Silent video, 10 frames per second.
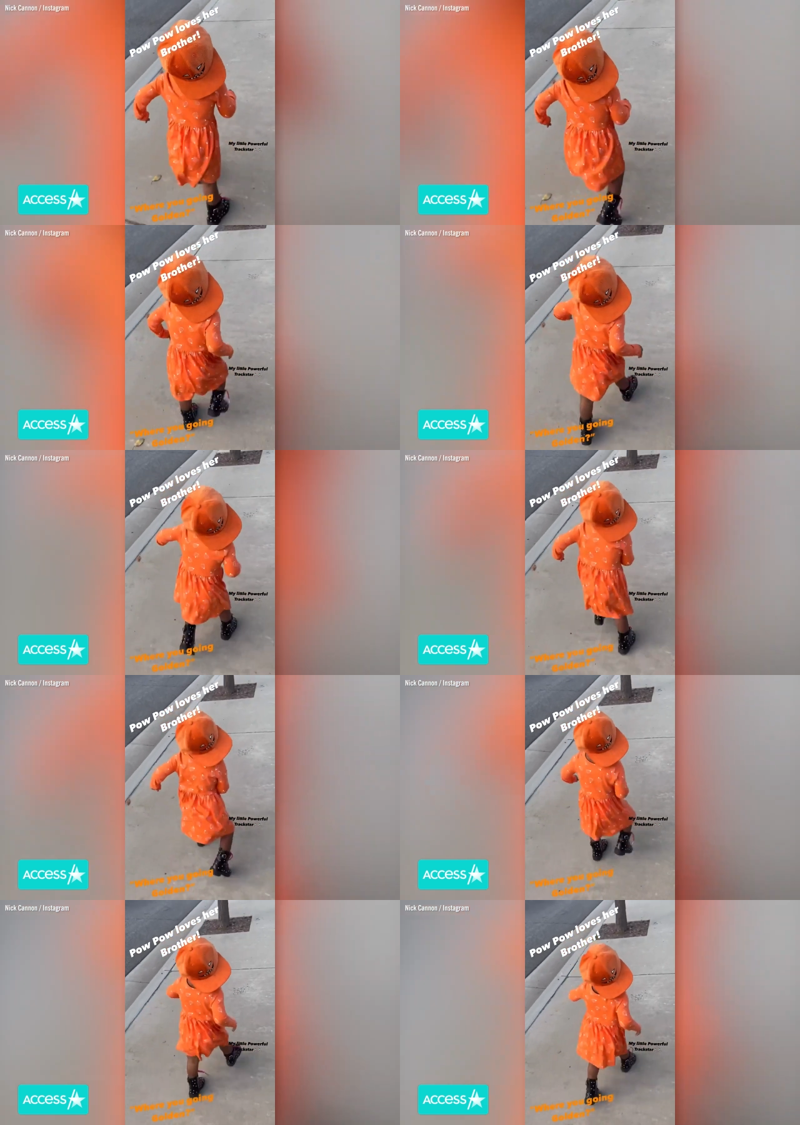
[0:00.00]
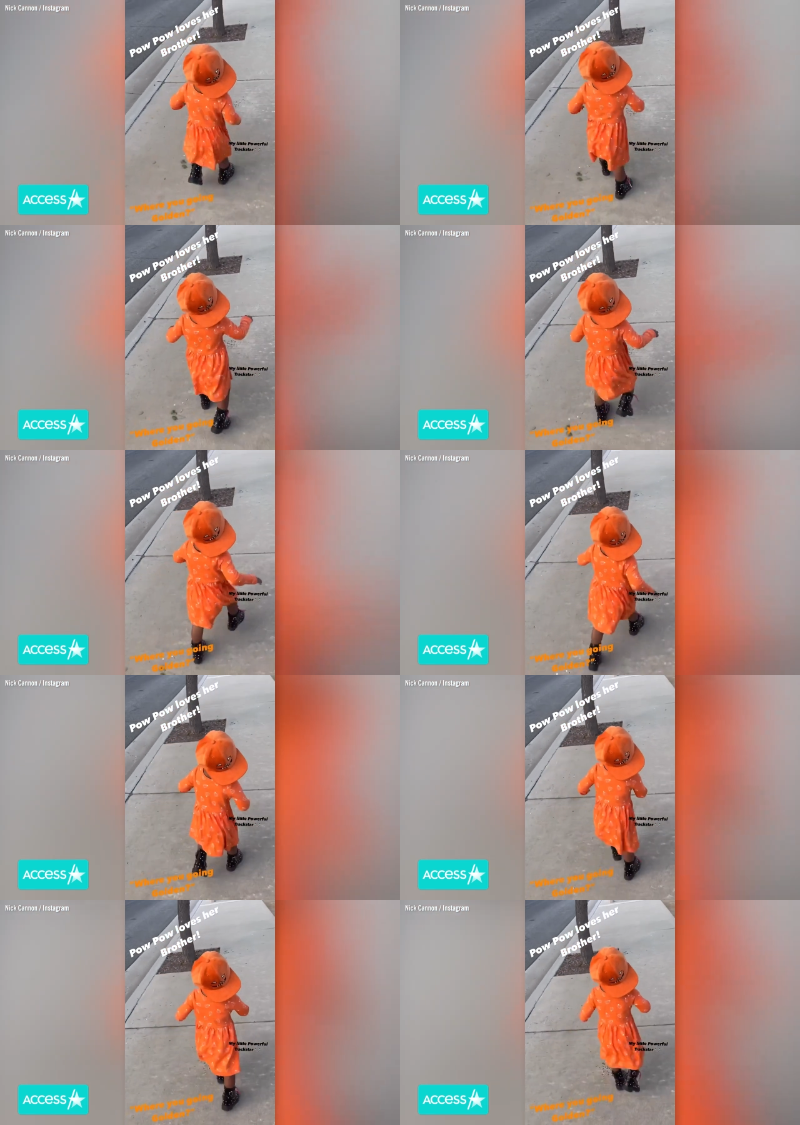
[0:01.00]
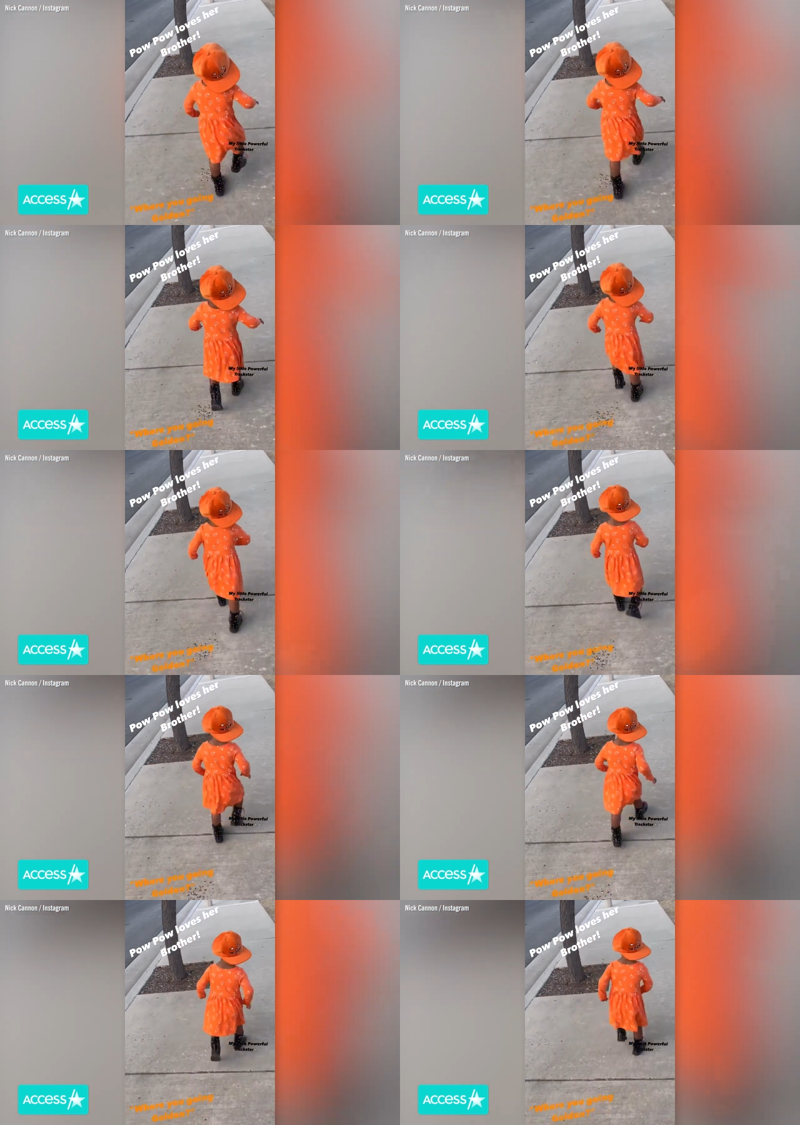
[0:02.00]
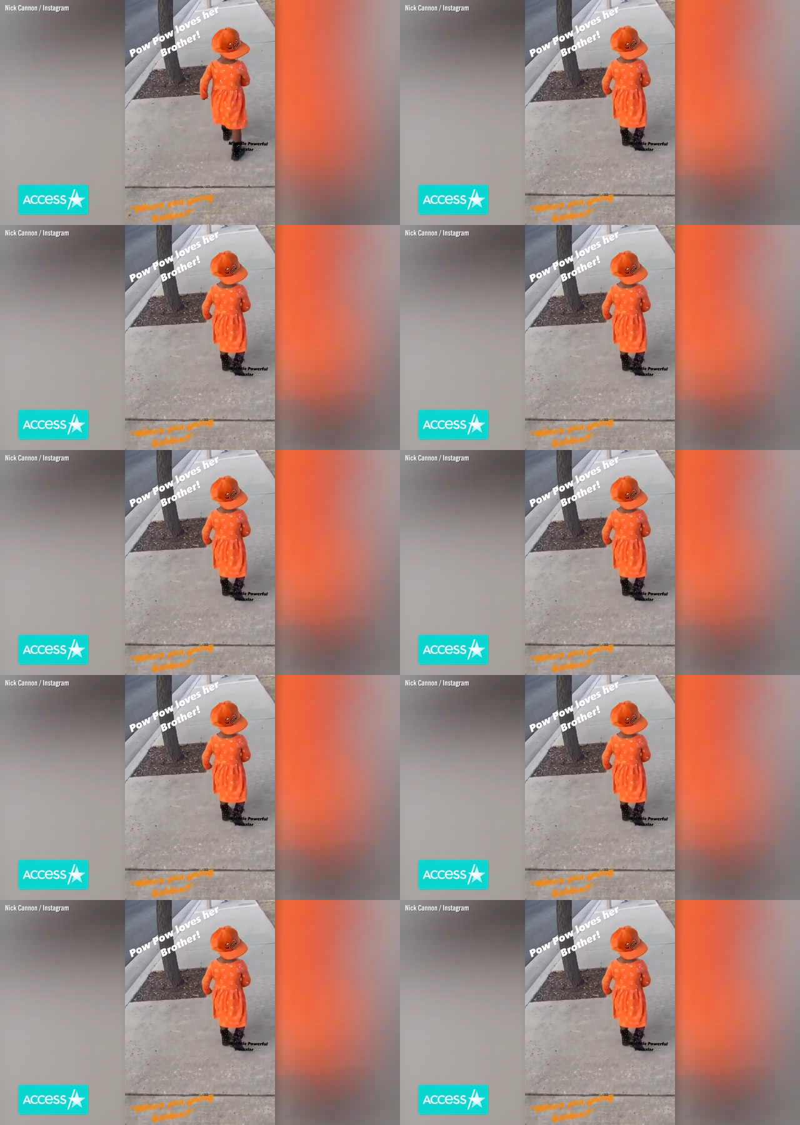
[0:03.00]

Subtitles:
No face is visible, so there are no lips to read.